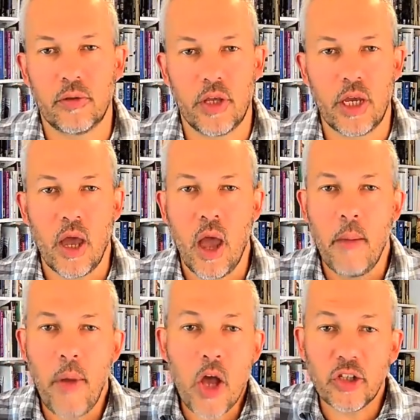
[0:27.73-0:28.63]
the
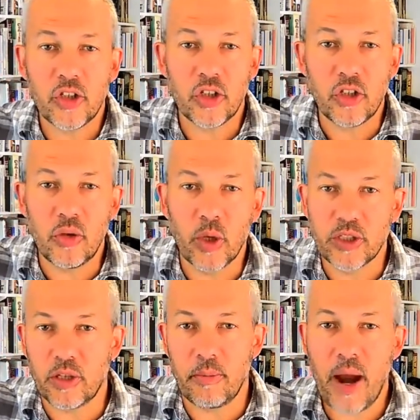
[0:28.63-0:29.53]
person you want
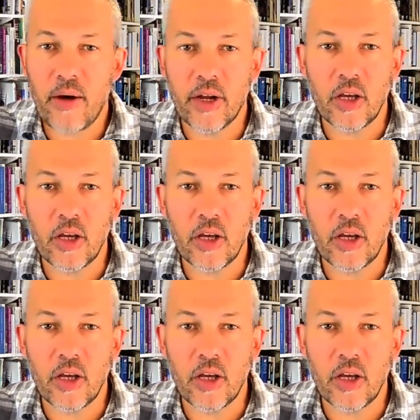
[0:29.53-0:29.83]
to marry,